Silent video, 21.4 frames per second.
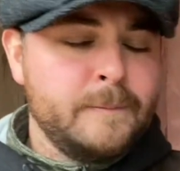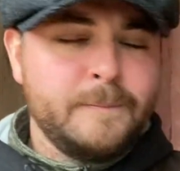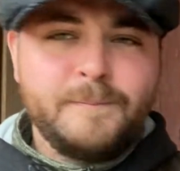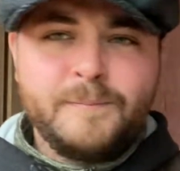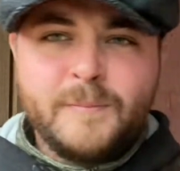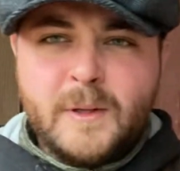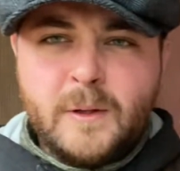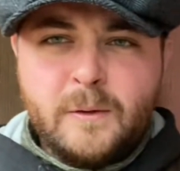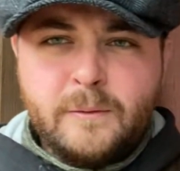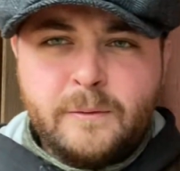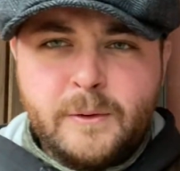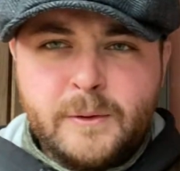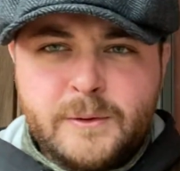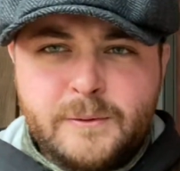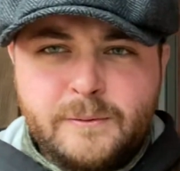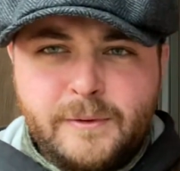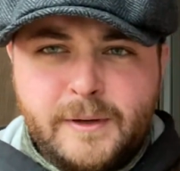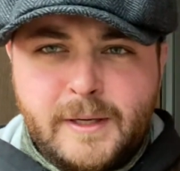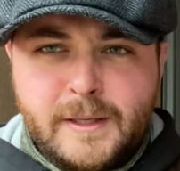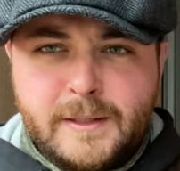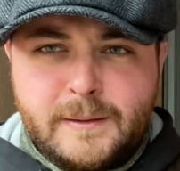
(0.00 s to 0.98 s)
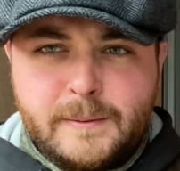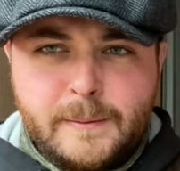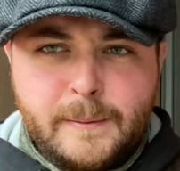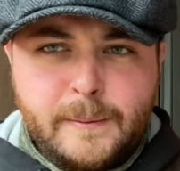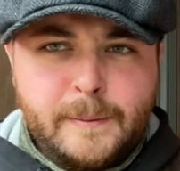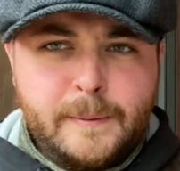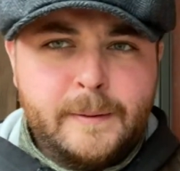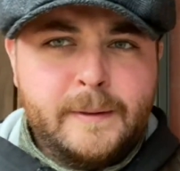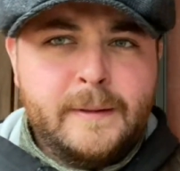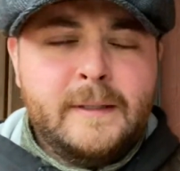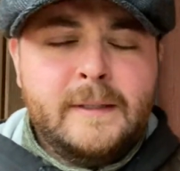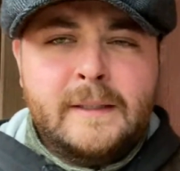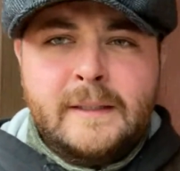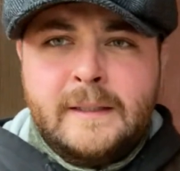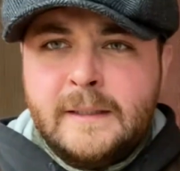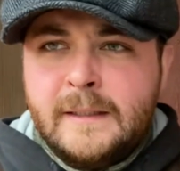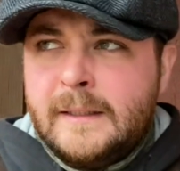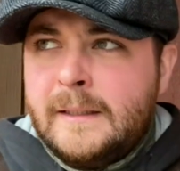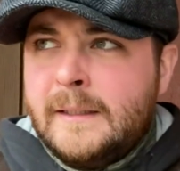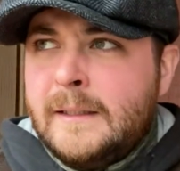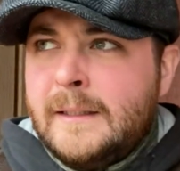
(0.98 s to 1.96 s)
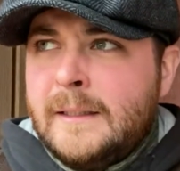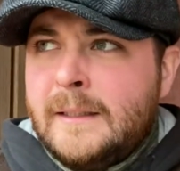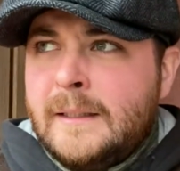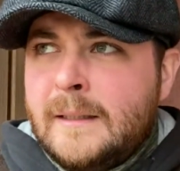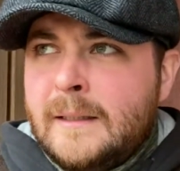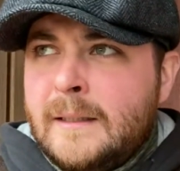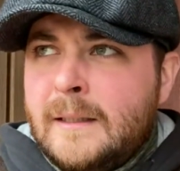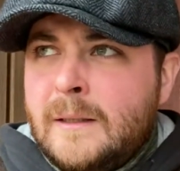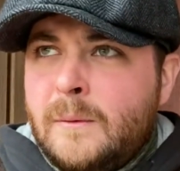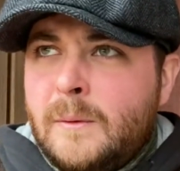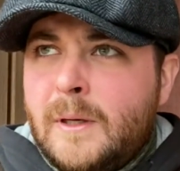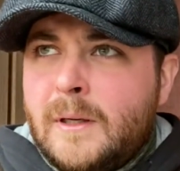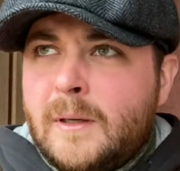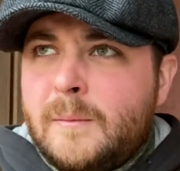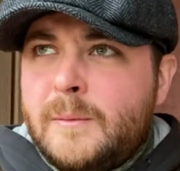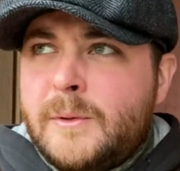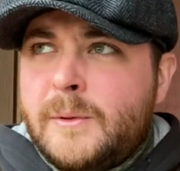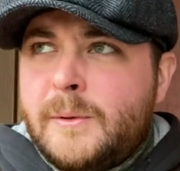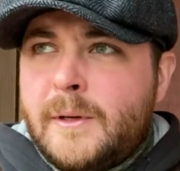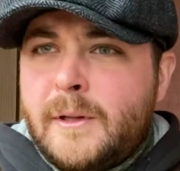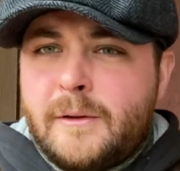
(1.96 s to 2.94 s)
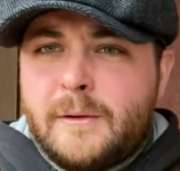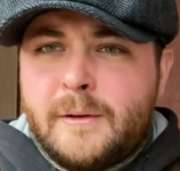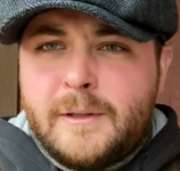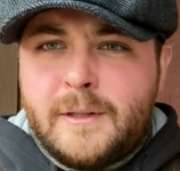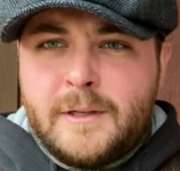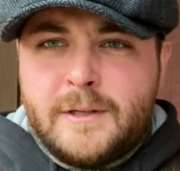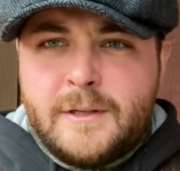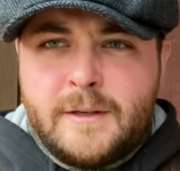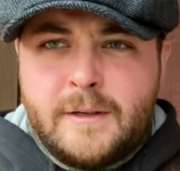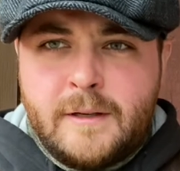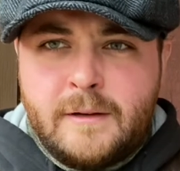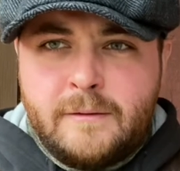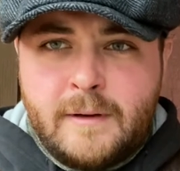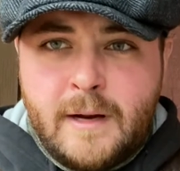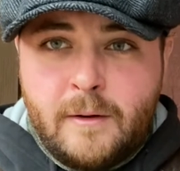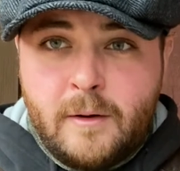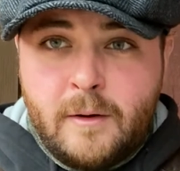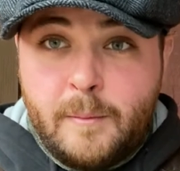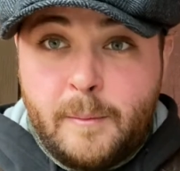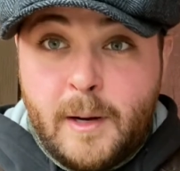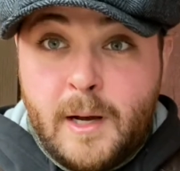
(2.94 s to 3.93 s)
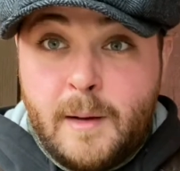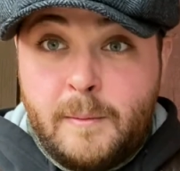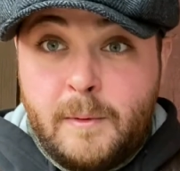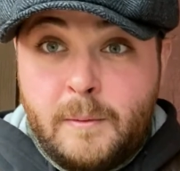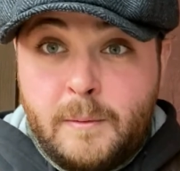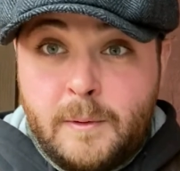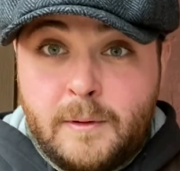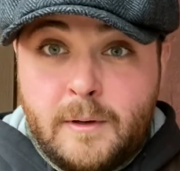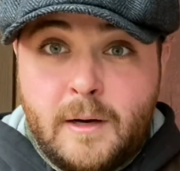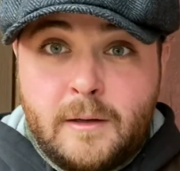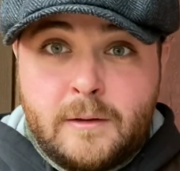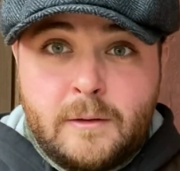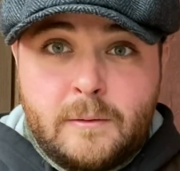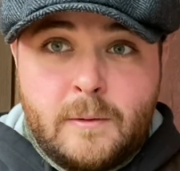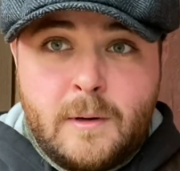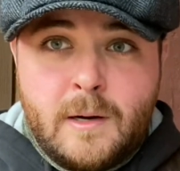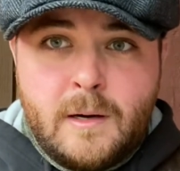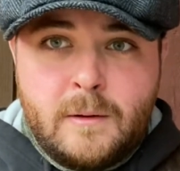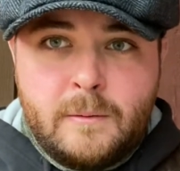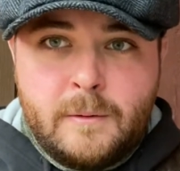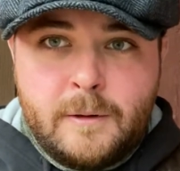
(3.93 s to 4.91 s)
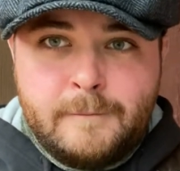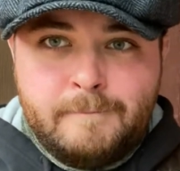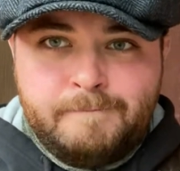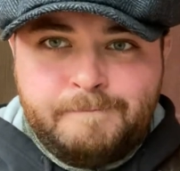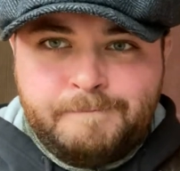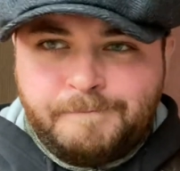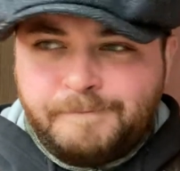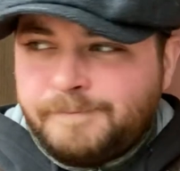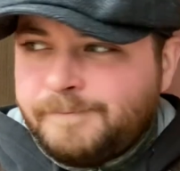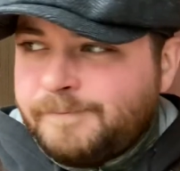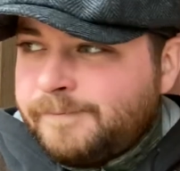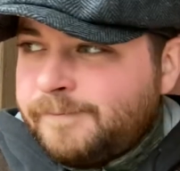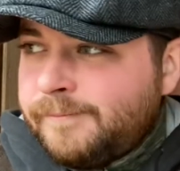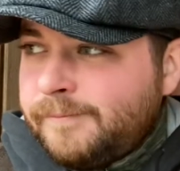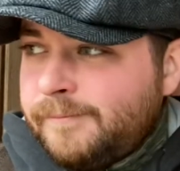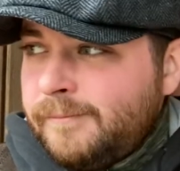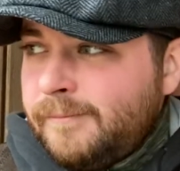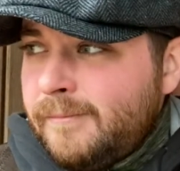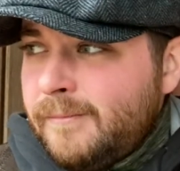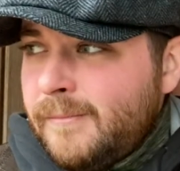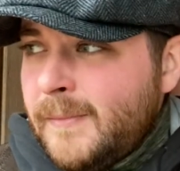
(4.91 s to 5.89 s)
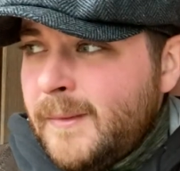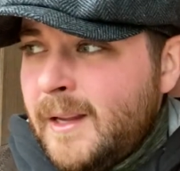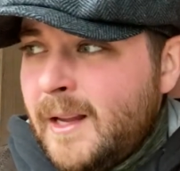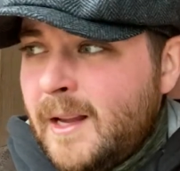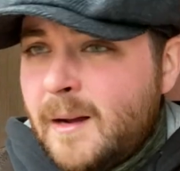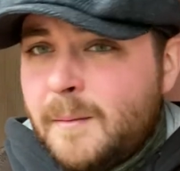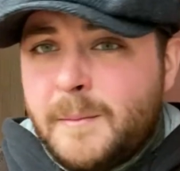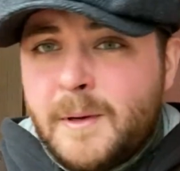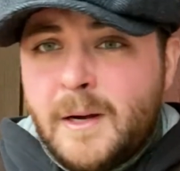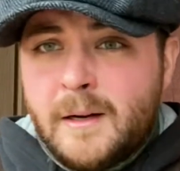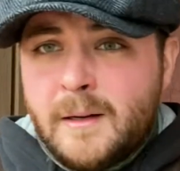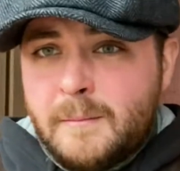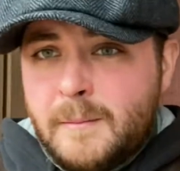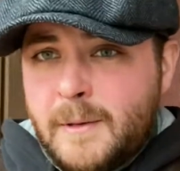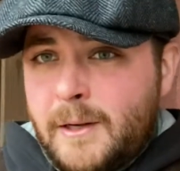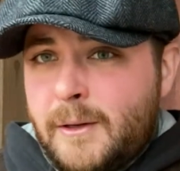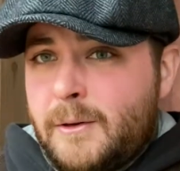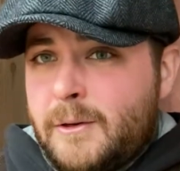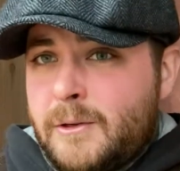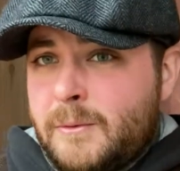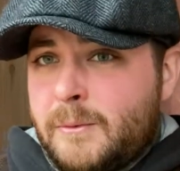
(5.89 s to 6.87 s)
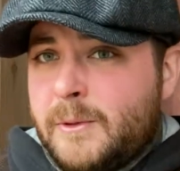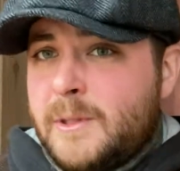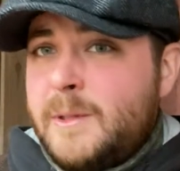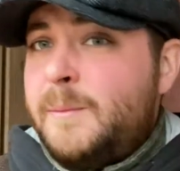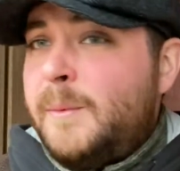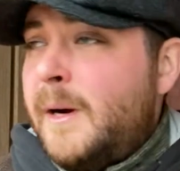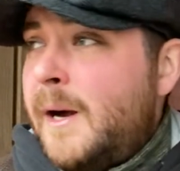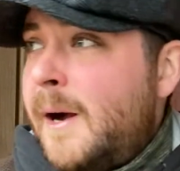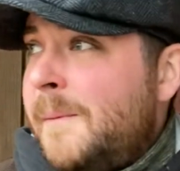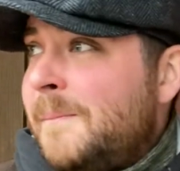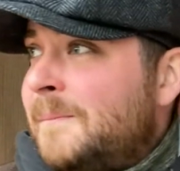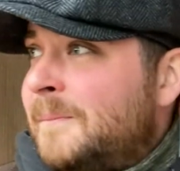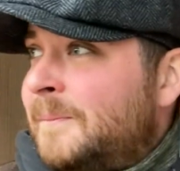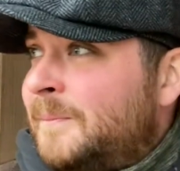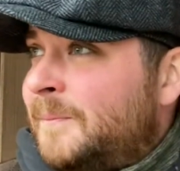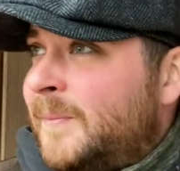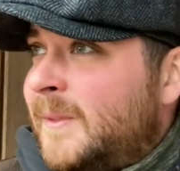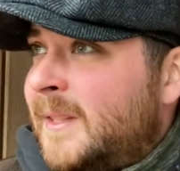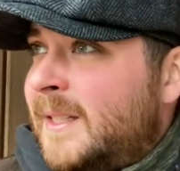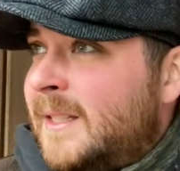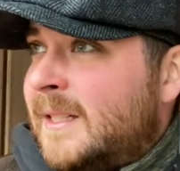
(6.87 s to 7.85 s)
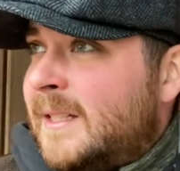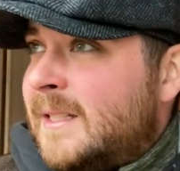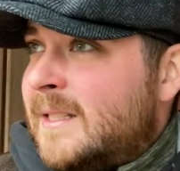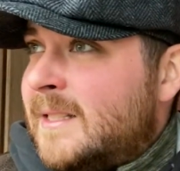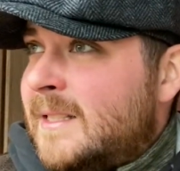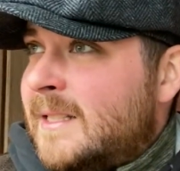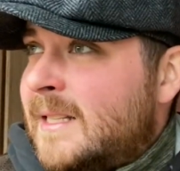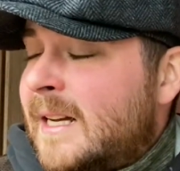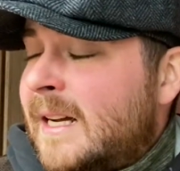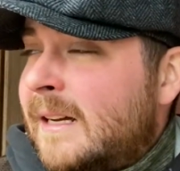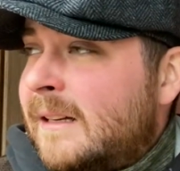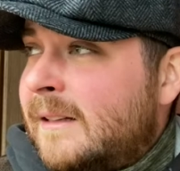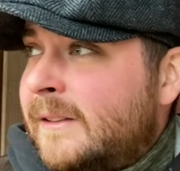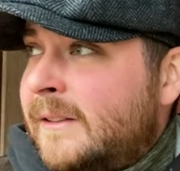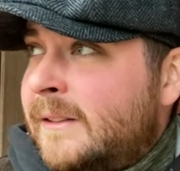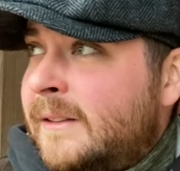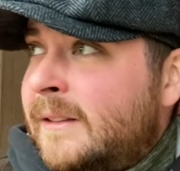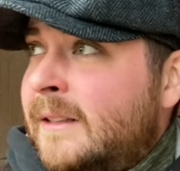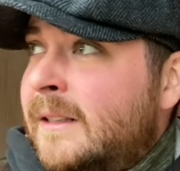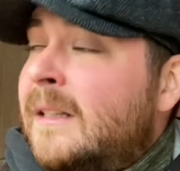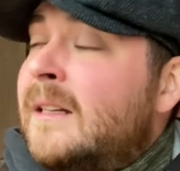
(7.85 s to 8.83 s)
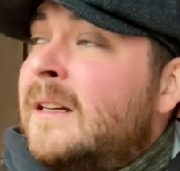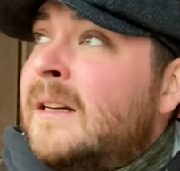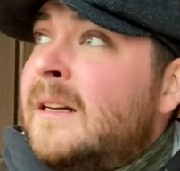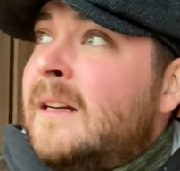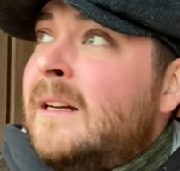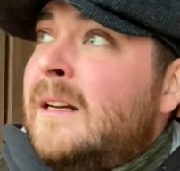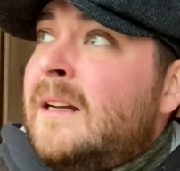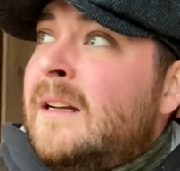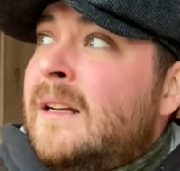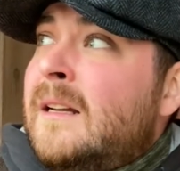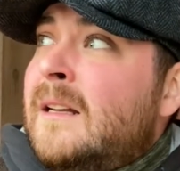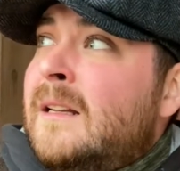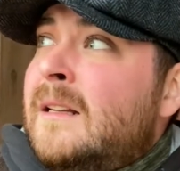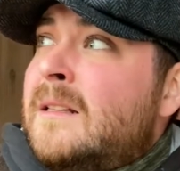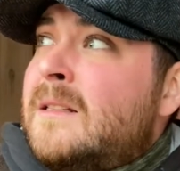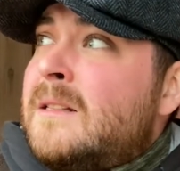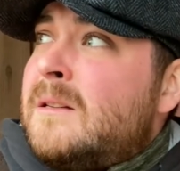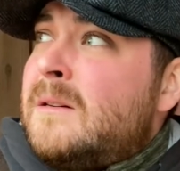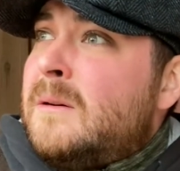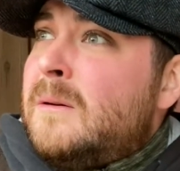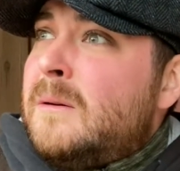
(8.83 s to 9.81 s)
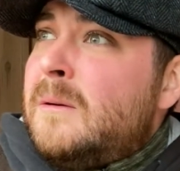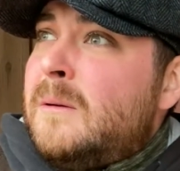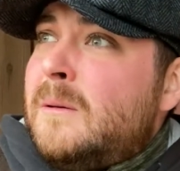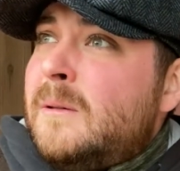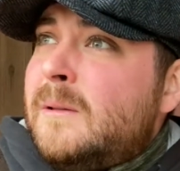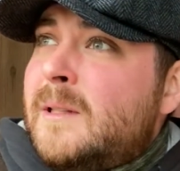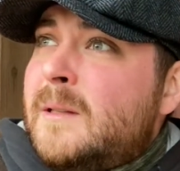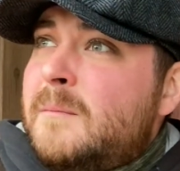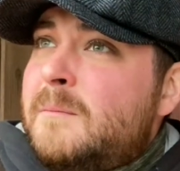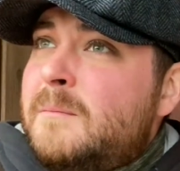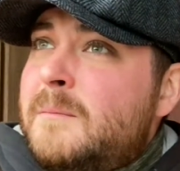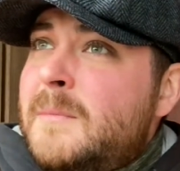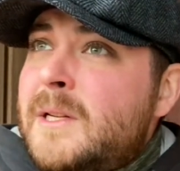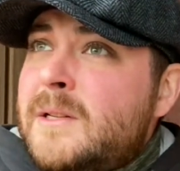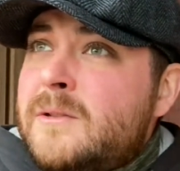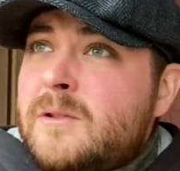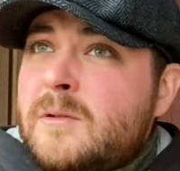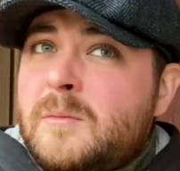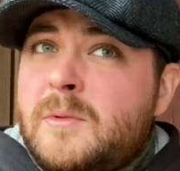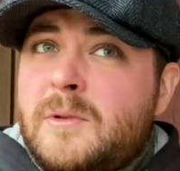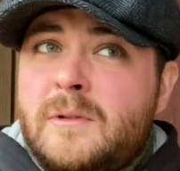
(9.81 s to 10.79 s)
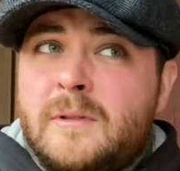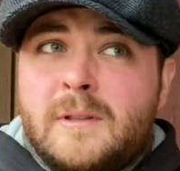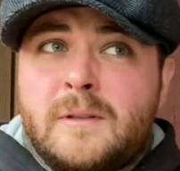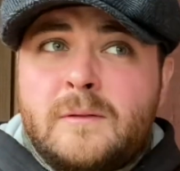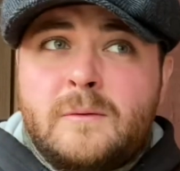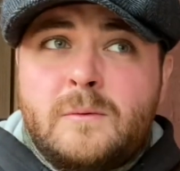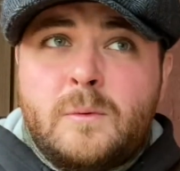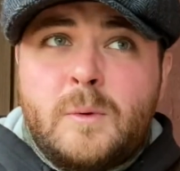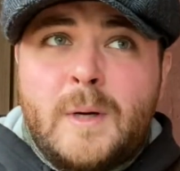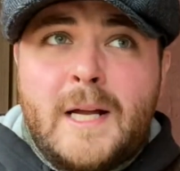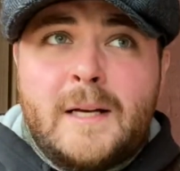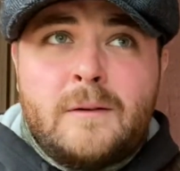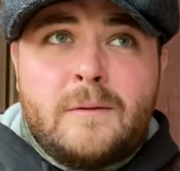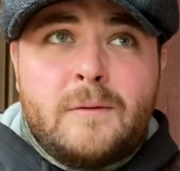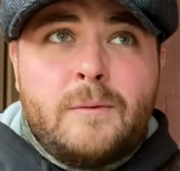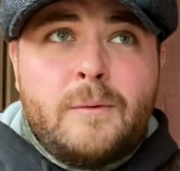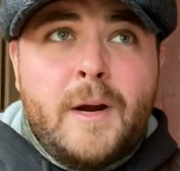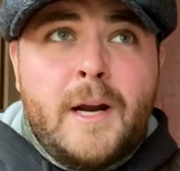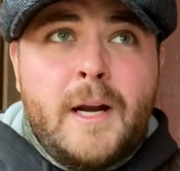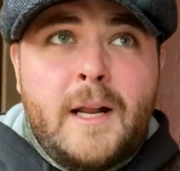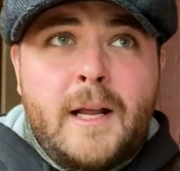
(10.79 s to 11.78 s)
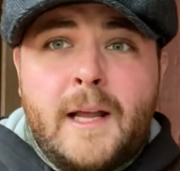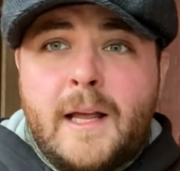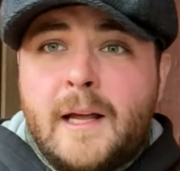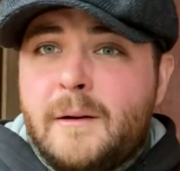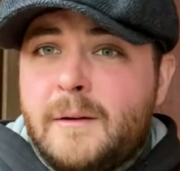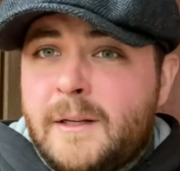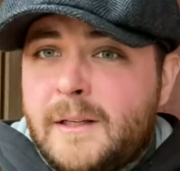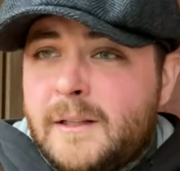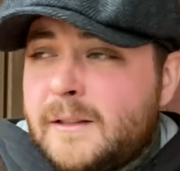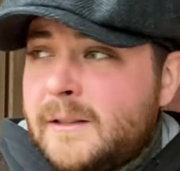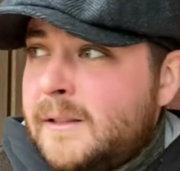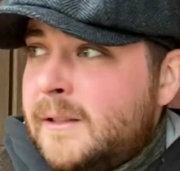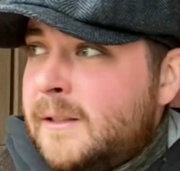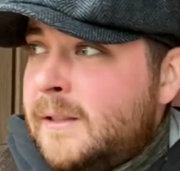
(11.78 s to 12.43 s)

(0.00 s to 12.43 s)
Hello folks and fans. Welcome to another edition of Now We're Piping with Dr. Rockwood. I'm not in my usual spot because it's cold and miserable and wet and raining out here.